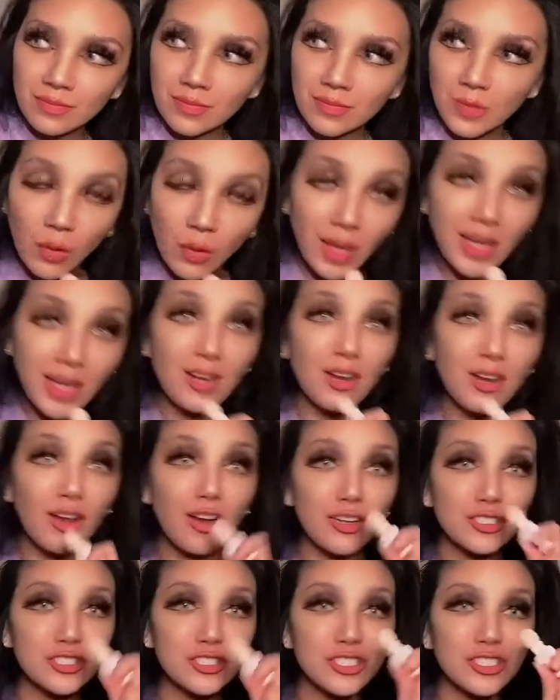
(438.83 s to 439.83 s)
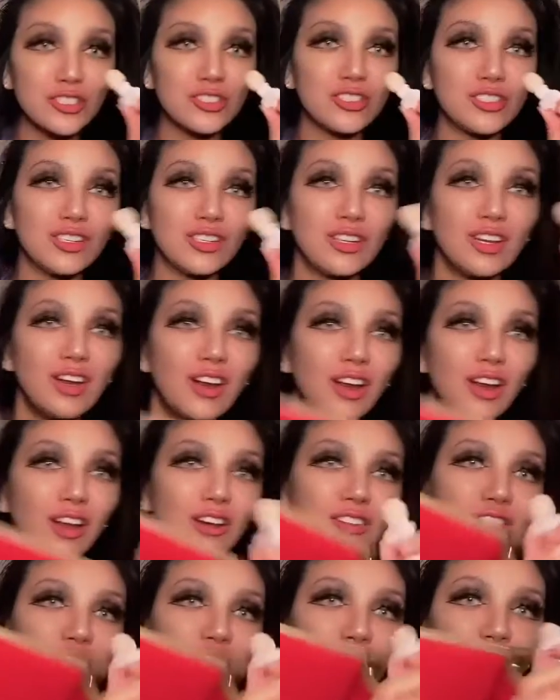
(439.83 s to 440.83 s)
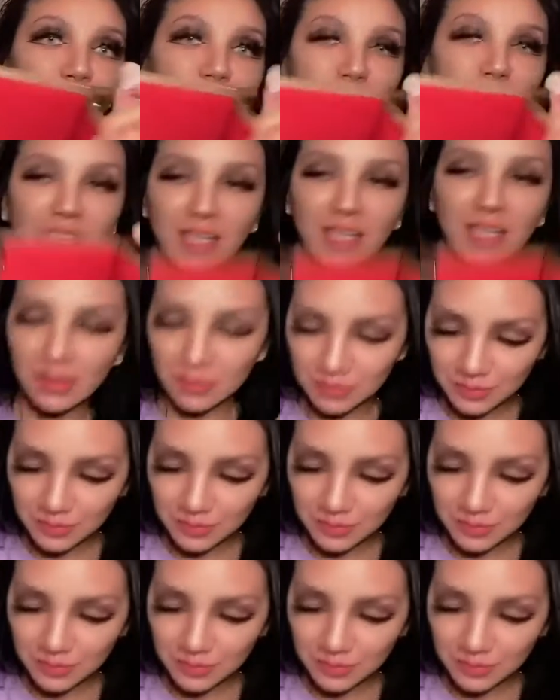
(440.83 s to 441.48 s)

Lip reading: Quite a large pocket.